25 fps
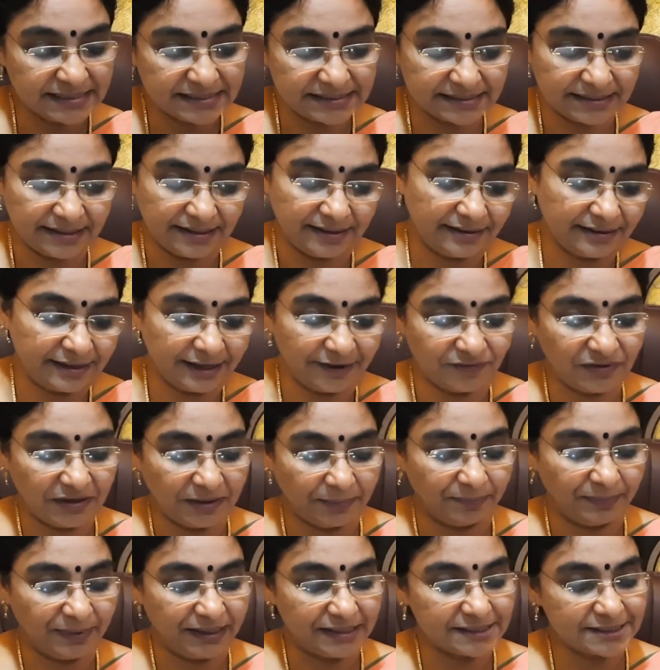
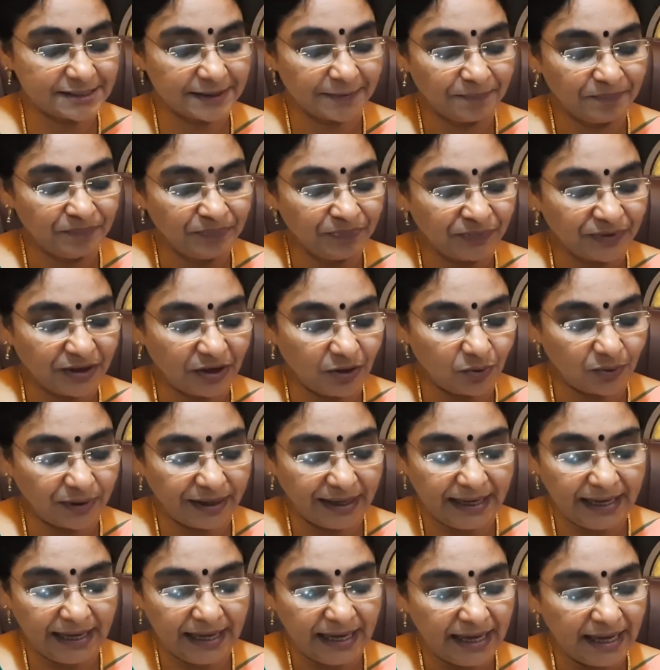development.
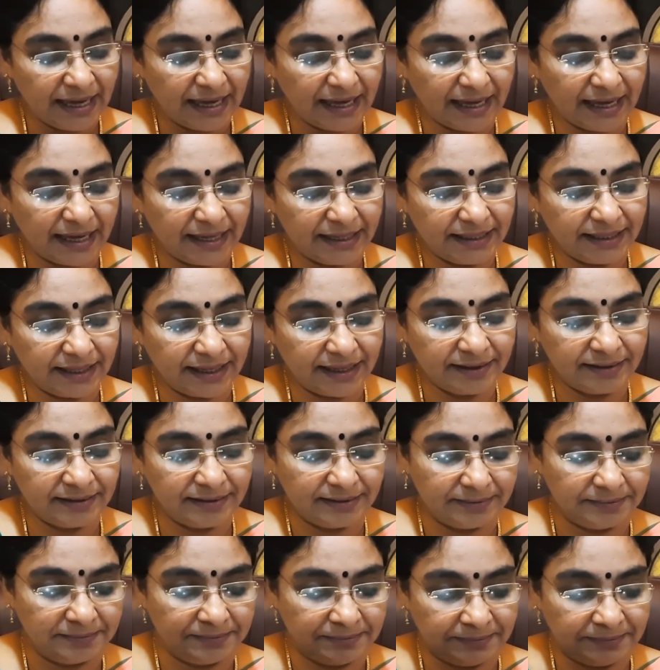Okay, and then